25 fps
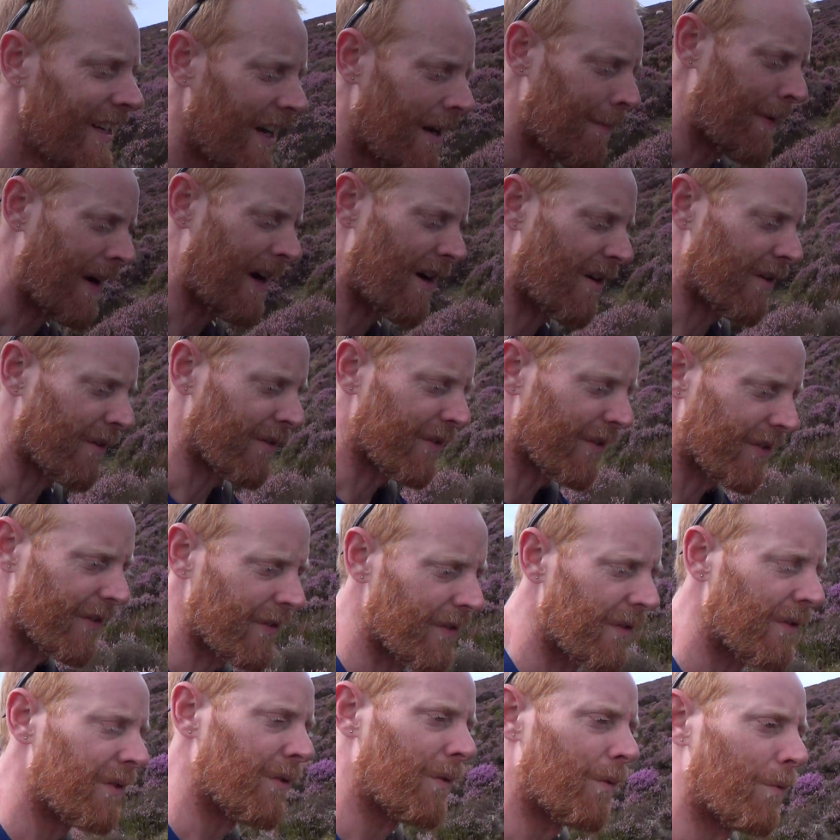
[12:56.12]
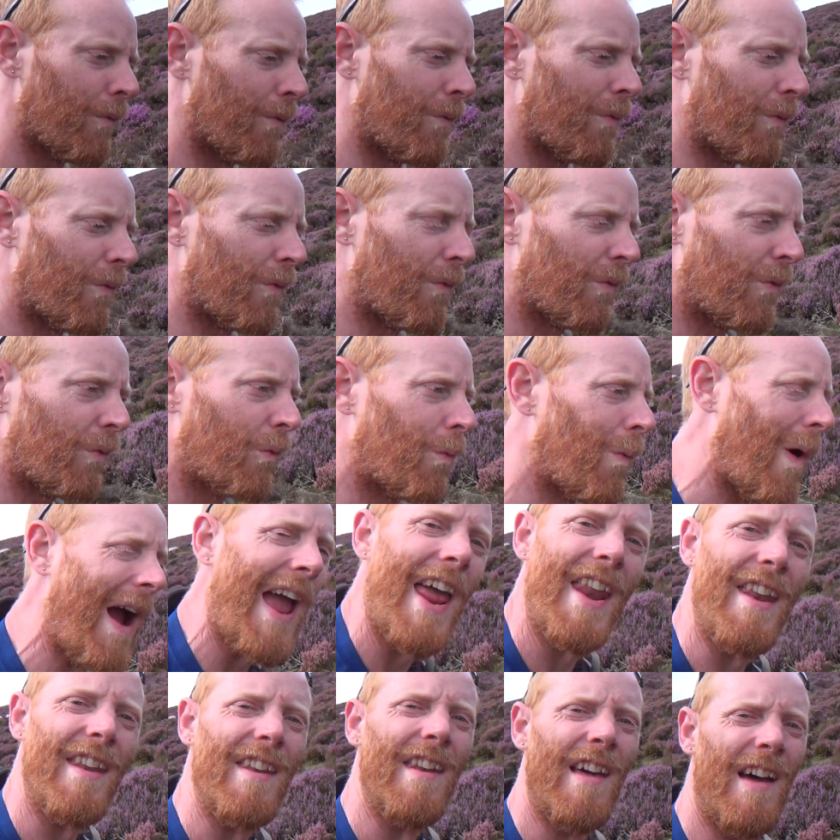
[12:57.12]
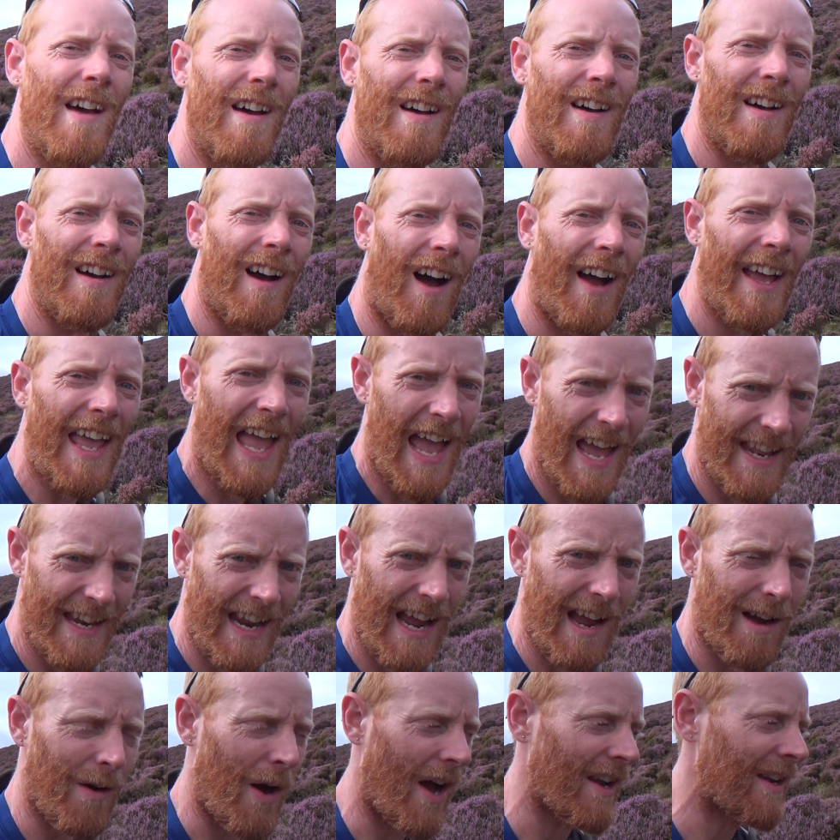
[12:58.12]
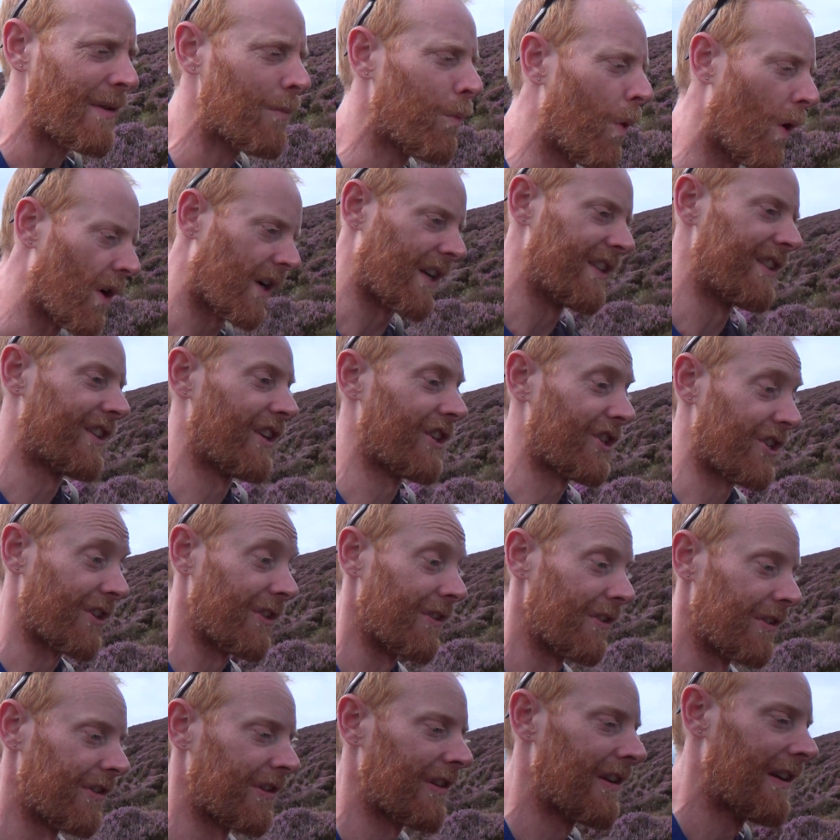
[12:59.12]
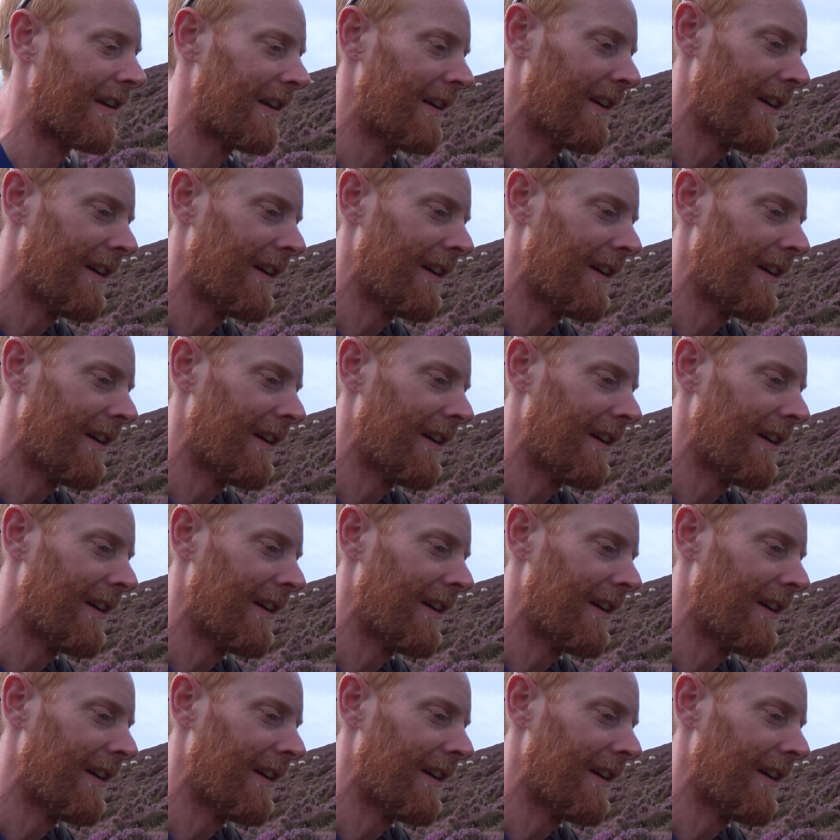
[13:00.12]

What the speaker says: about when I head out and in what conditions.